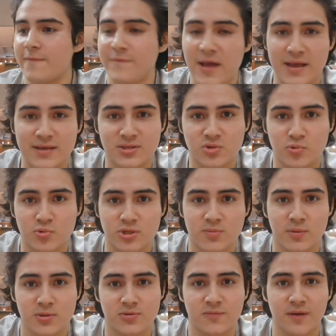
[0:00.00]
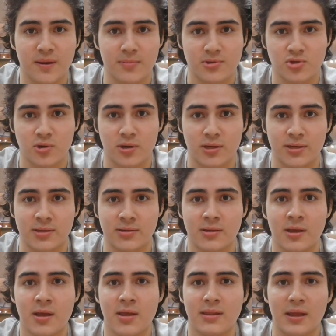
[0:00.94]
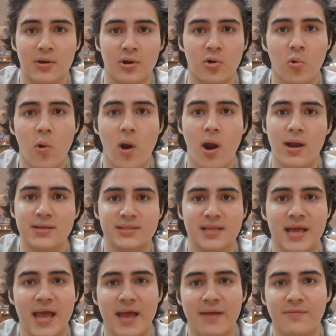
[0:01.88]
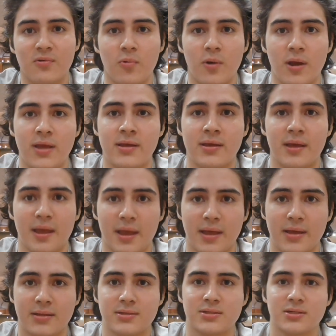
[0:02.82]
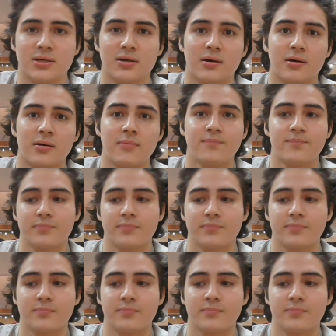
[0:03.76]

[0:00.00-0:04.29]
fast twitch muscle fiber training that requires that heavy weight and